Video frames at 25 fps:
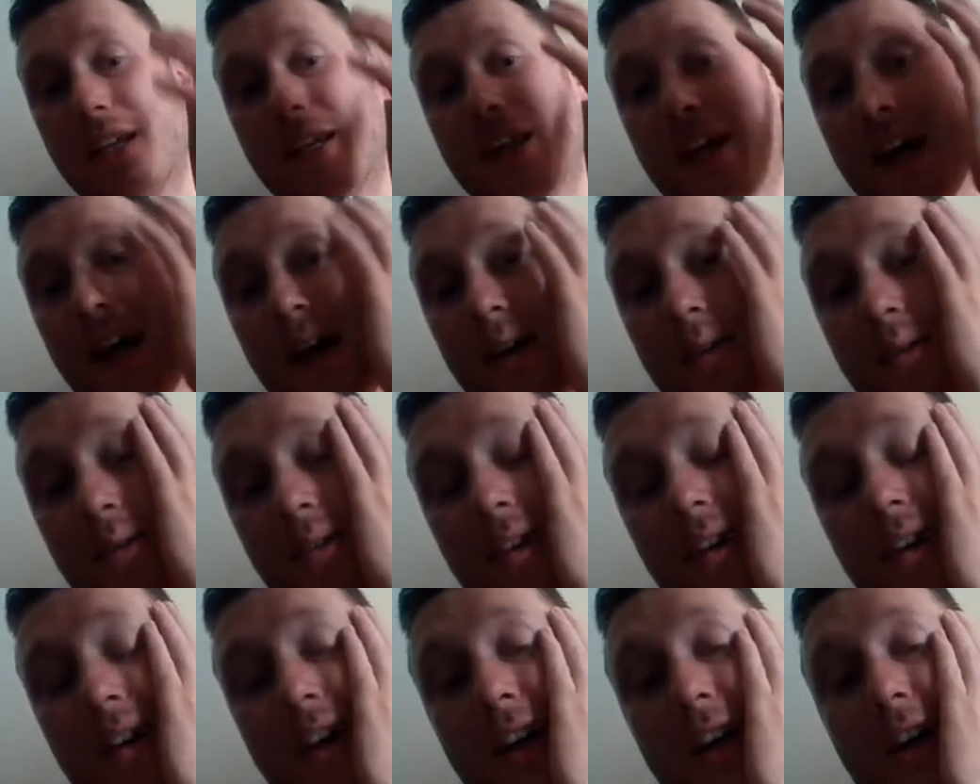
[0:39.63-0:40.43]
Now,
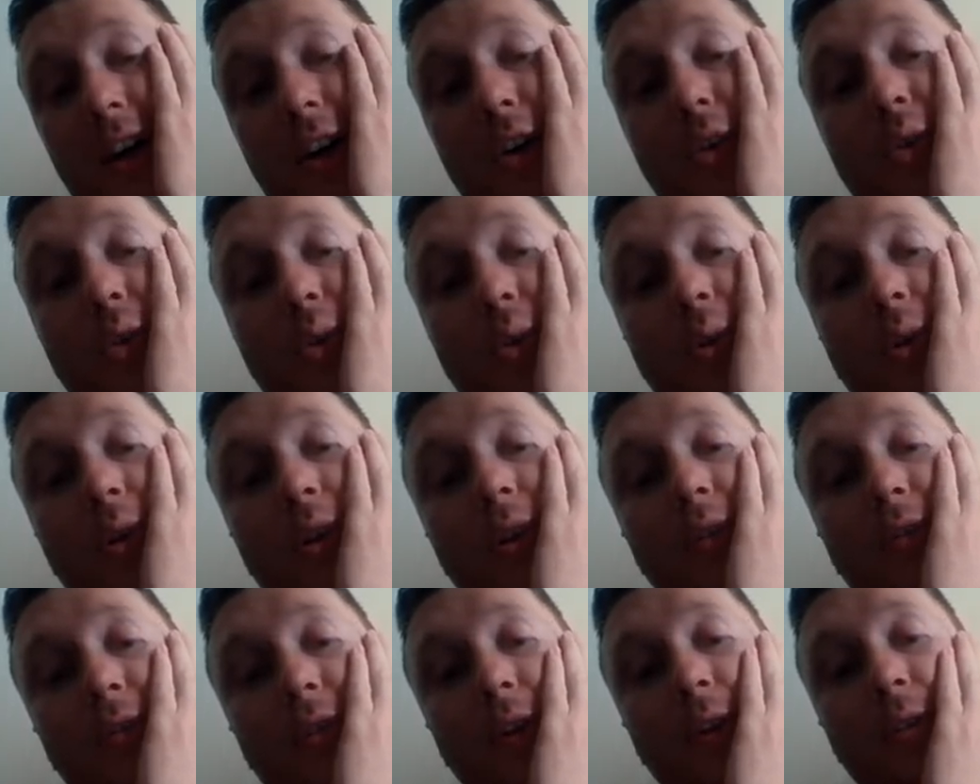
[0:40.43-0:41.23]
all
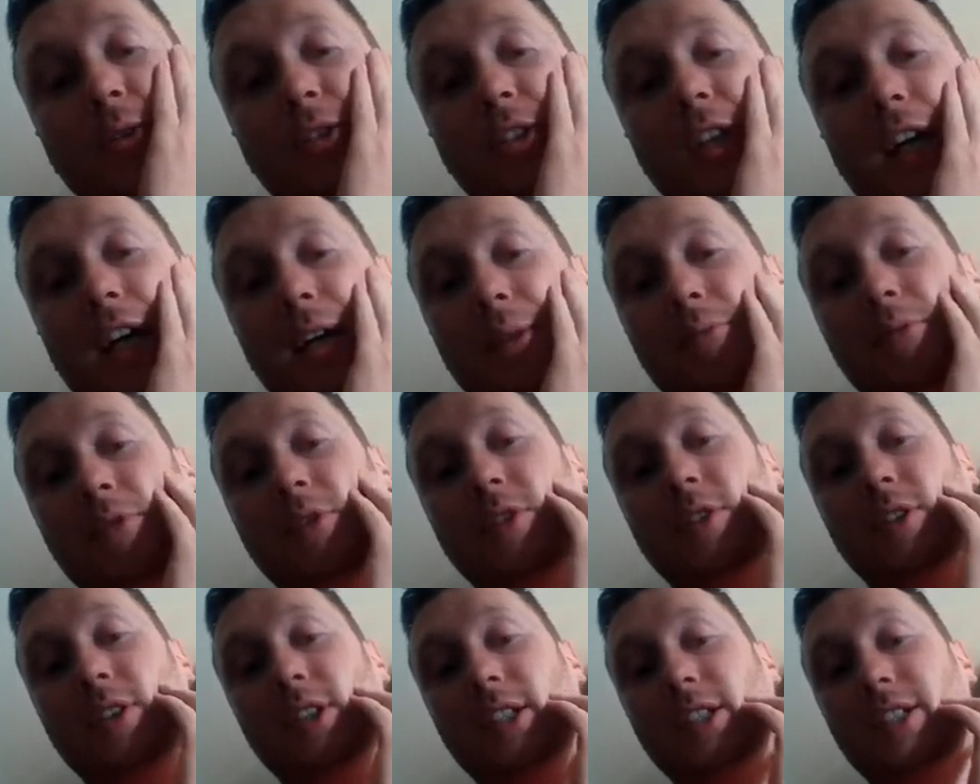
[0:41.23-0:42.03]
of those games